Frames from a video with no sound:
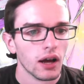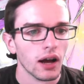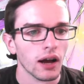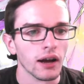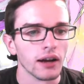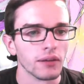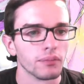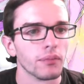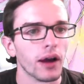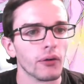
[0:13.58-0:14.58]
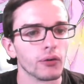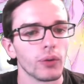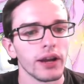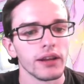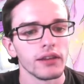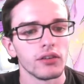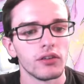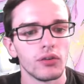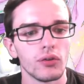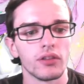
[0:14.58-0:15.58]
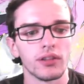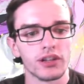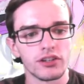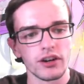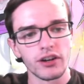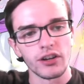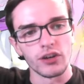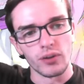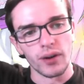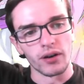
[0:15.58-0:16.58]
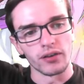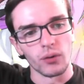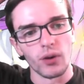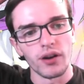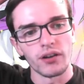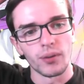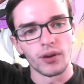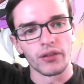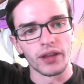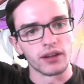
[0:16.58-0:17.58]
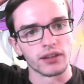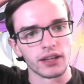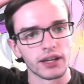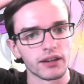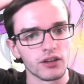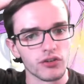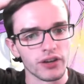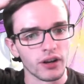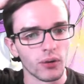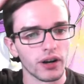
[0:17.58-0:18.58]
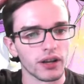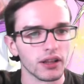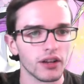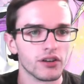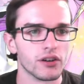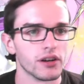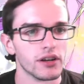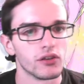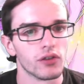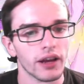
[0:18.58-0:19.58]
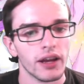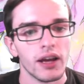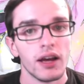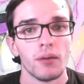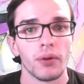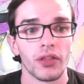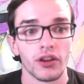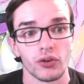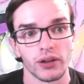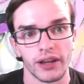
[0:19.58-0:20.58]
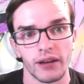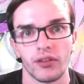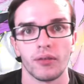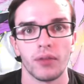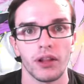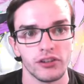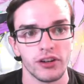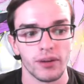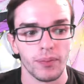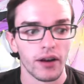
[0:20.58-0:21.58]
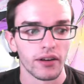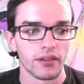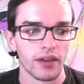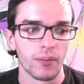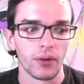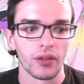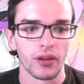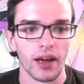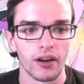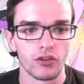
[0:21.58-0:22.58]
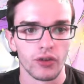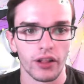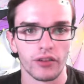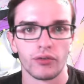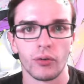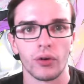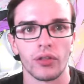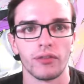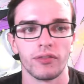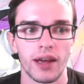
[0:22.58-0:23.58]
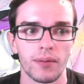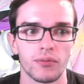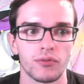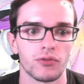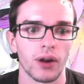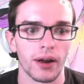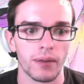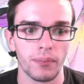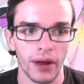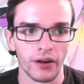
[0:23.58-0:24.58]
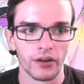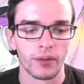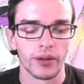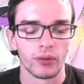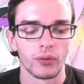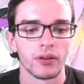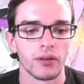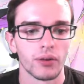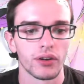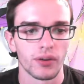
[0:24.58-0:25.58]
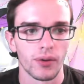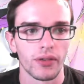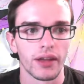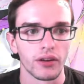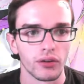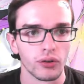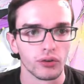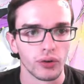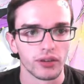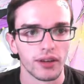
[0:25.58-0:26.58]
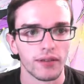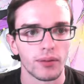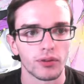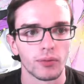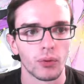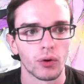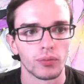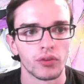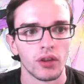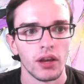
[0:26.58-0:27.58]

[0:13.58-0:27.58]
I was waiting to do the Legendary Deirdre banner because I wanted to summon on that because I like Deirdre and I wanted to get Legendary Deirdre. But then shortly after the Legendary banner came out, they had a trailer for the Flame Tribe banner, and I'm like, well, I want to summon on that too. So I saved up some orbs.